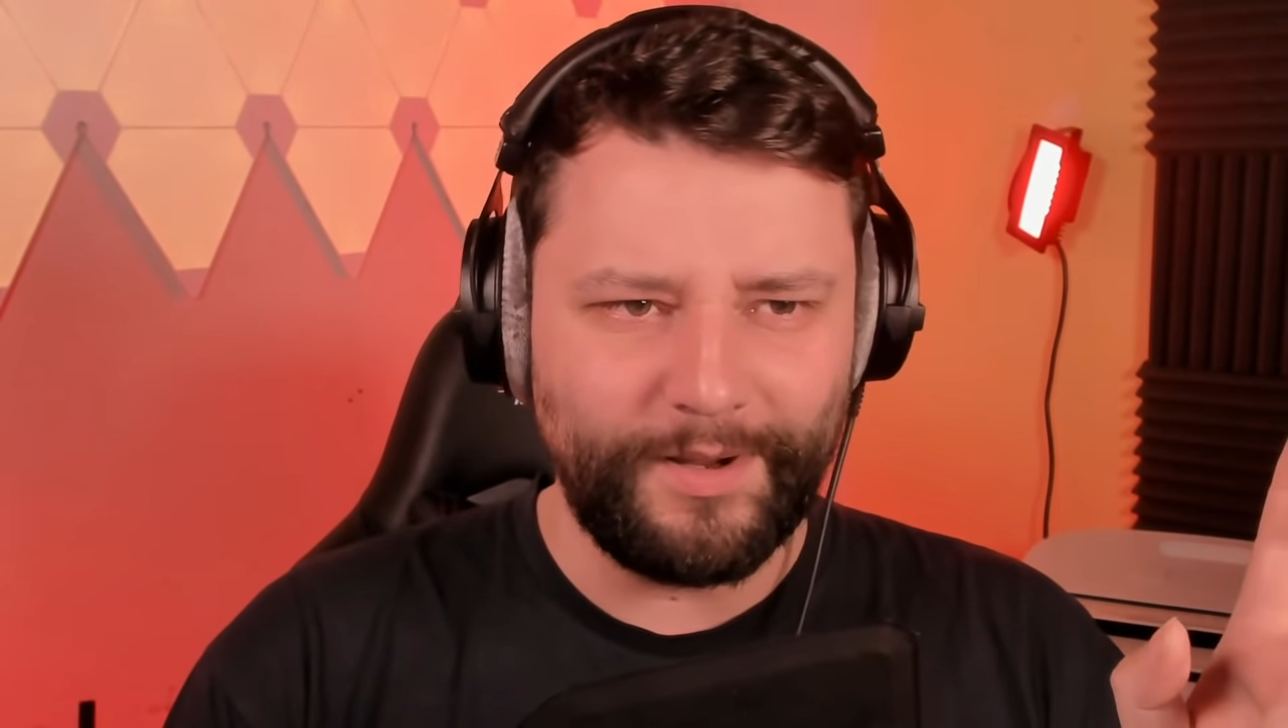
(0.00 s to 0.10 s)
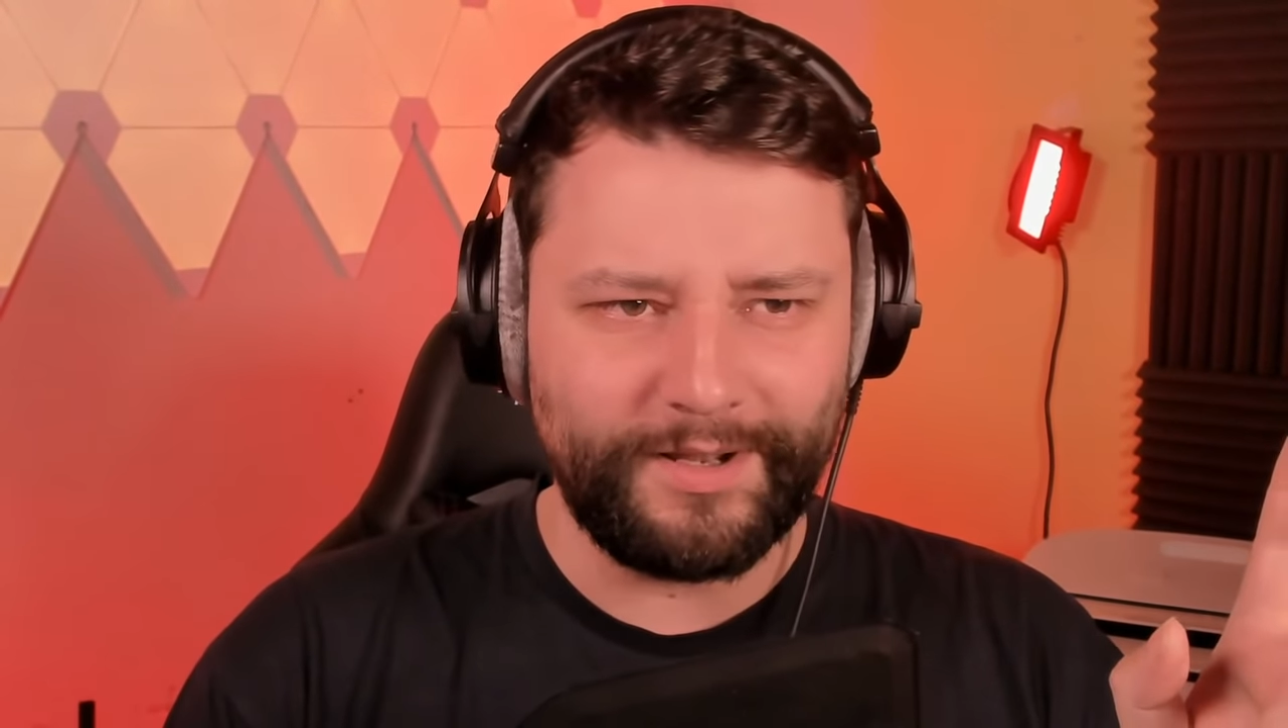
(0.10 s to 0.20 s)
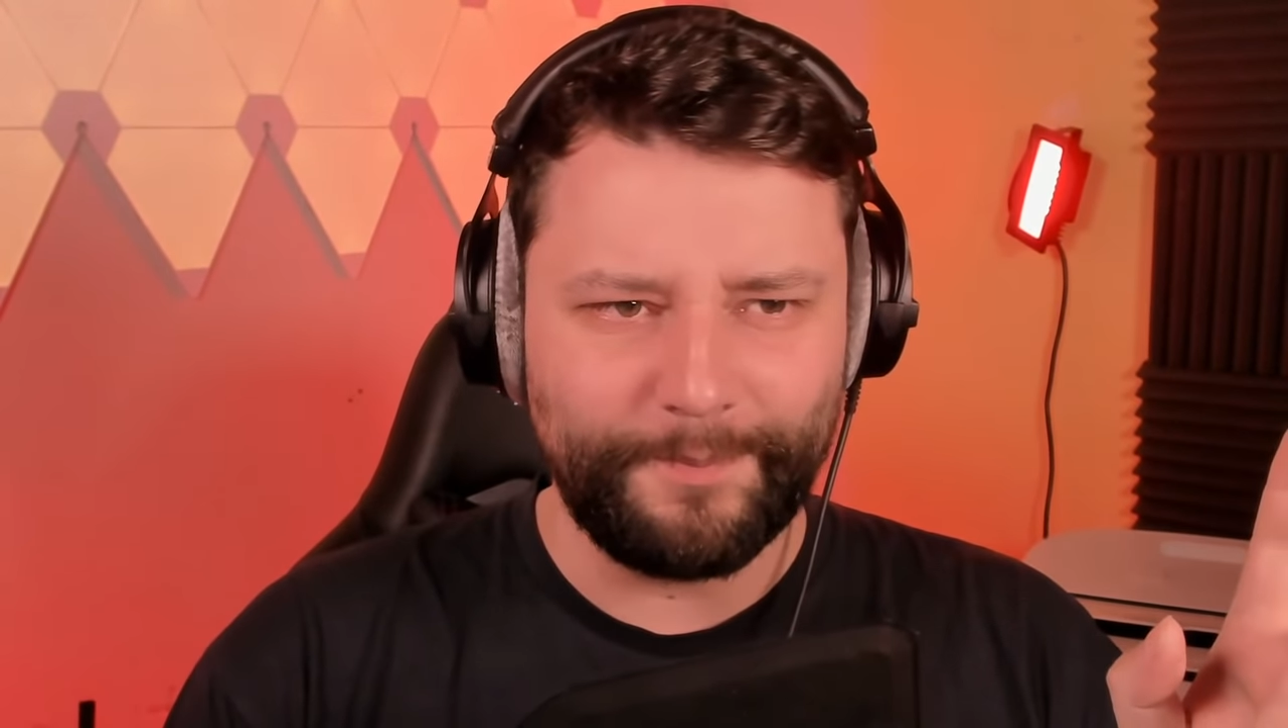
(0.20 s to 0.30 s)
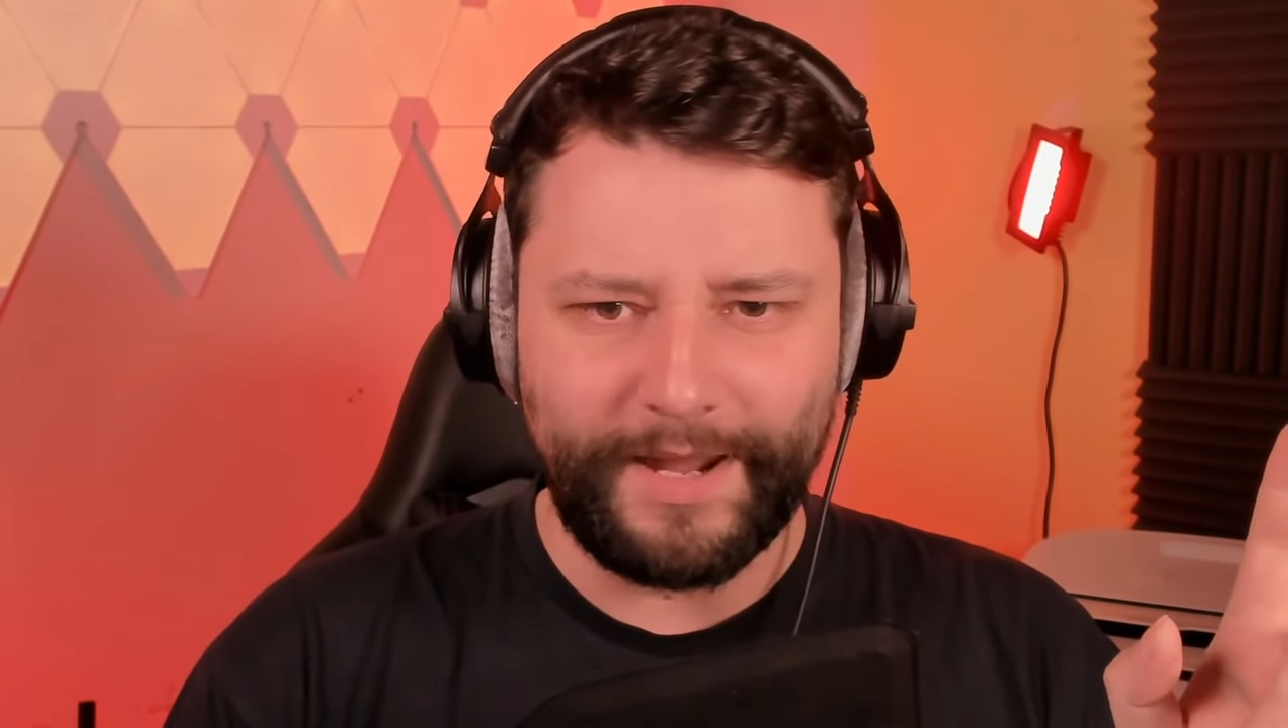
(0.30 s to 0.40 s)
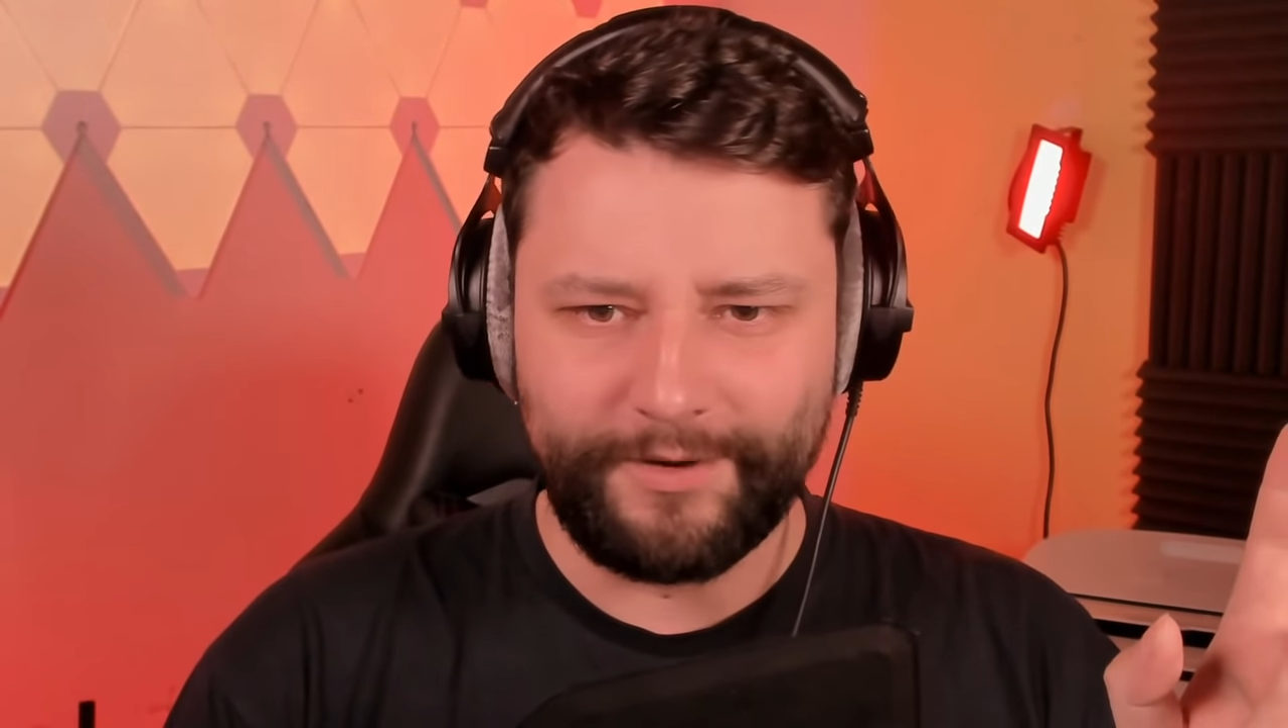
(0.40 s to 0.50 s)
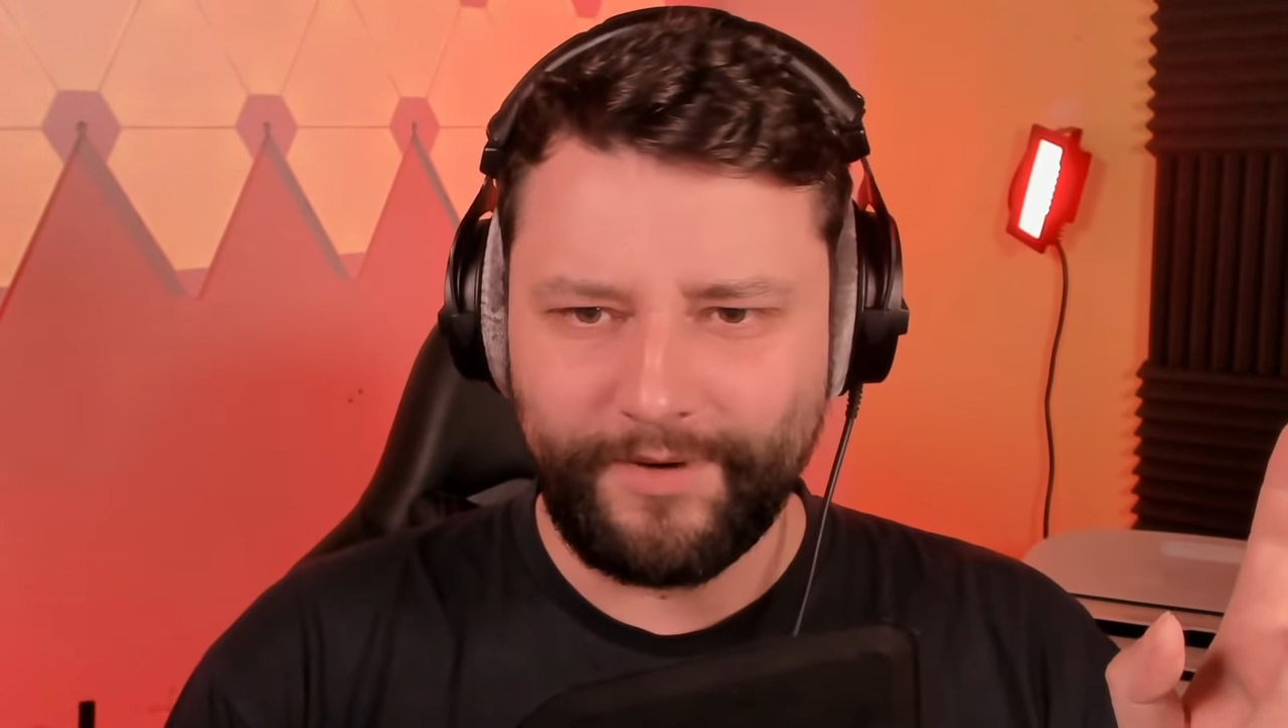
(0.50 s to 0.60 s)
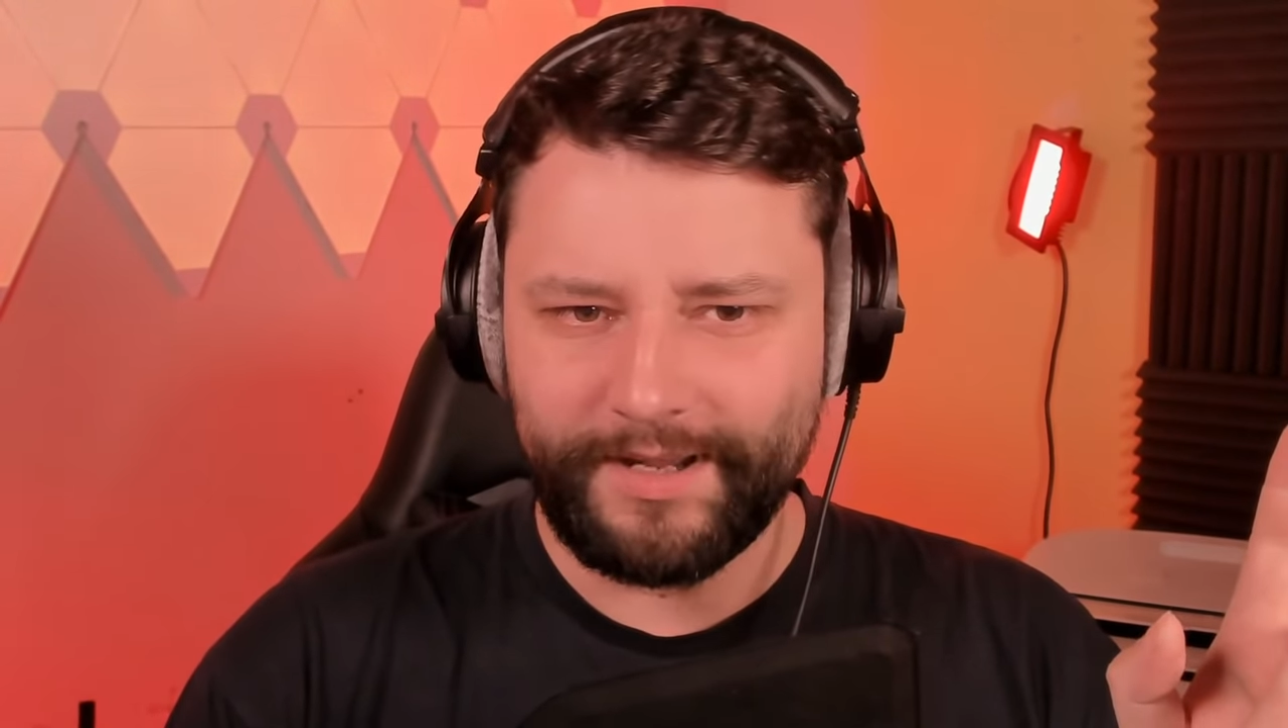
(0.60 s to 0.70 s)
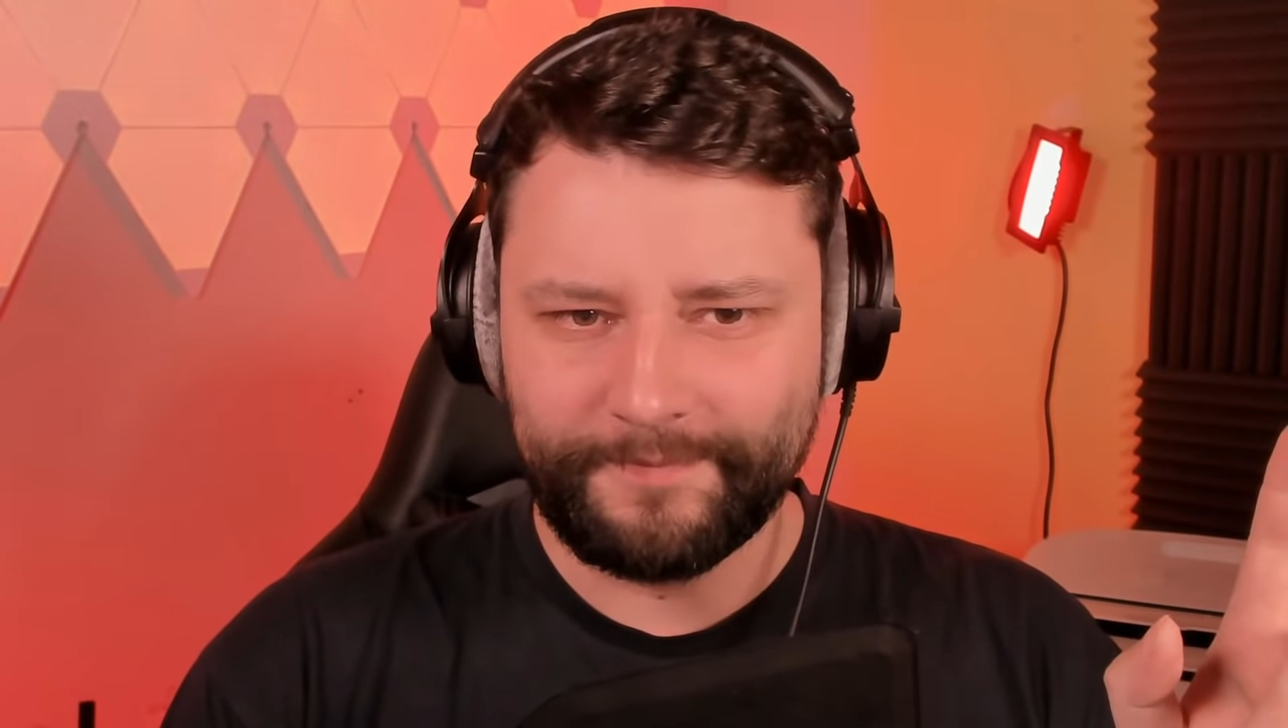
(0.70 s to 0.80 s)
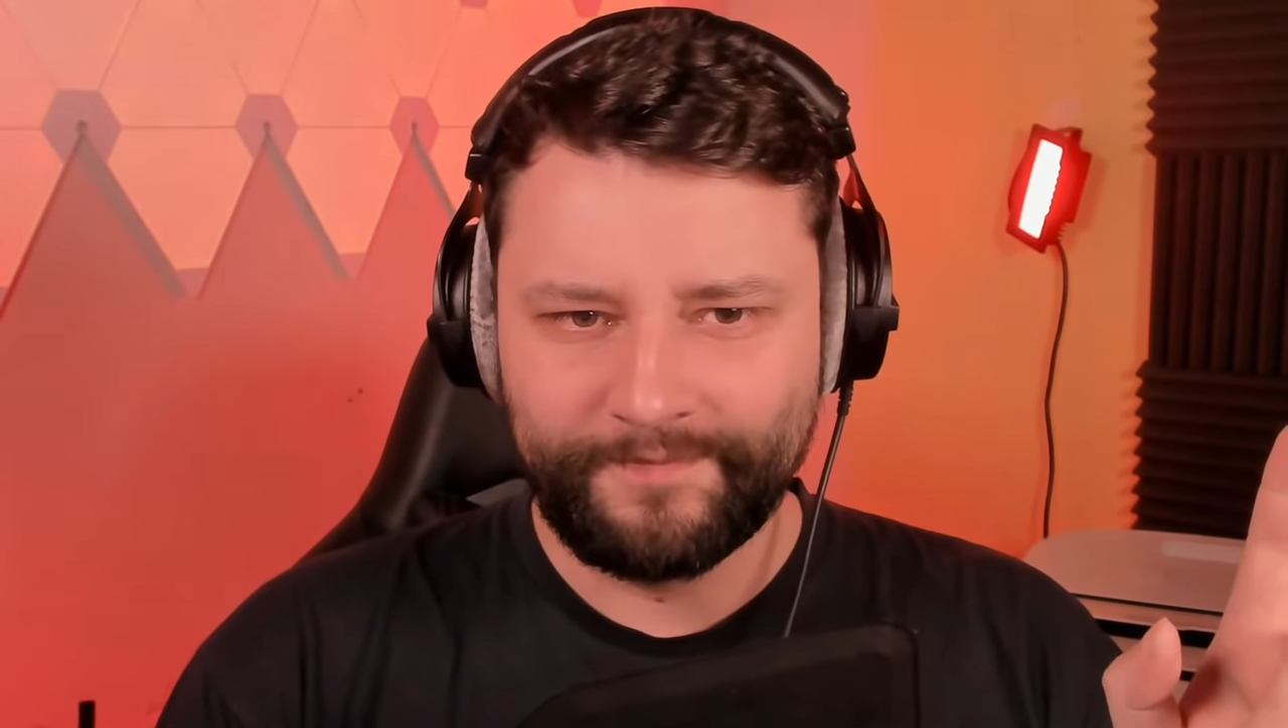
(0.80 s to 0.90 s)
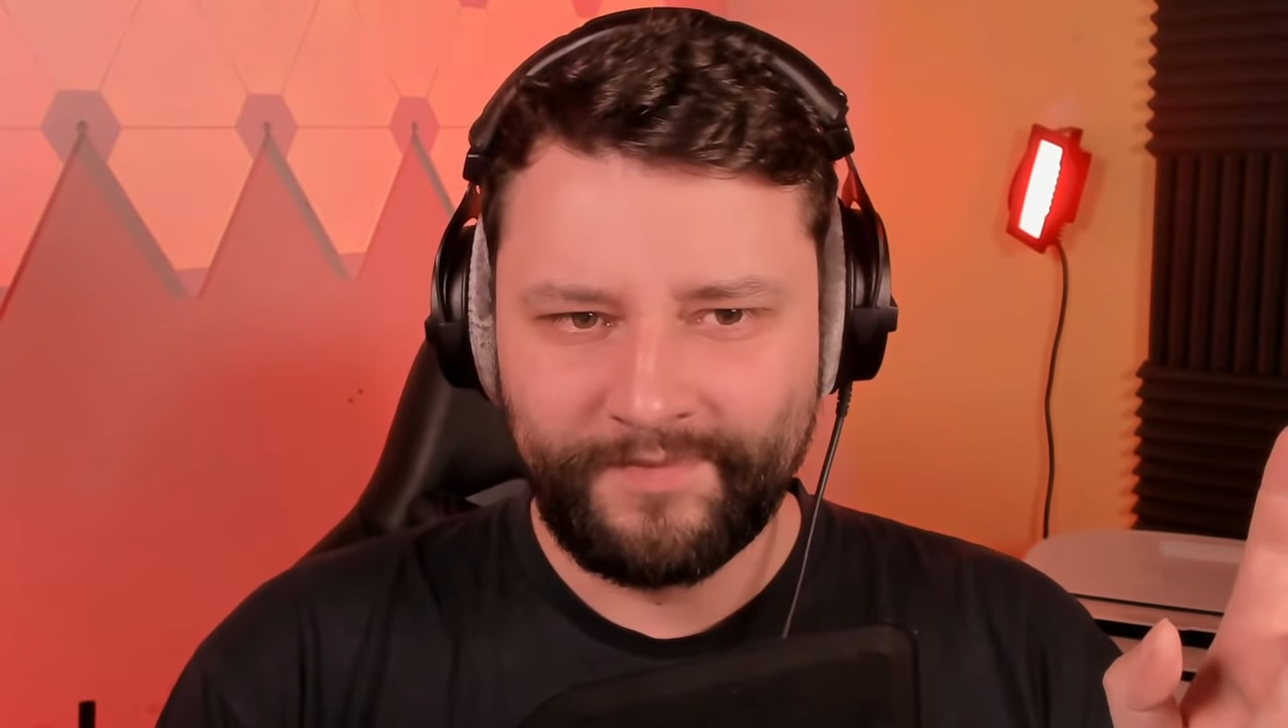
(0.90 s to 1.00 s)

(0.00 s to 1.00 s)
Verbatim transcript: Burger Bay, right?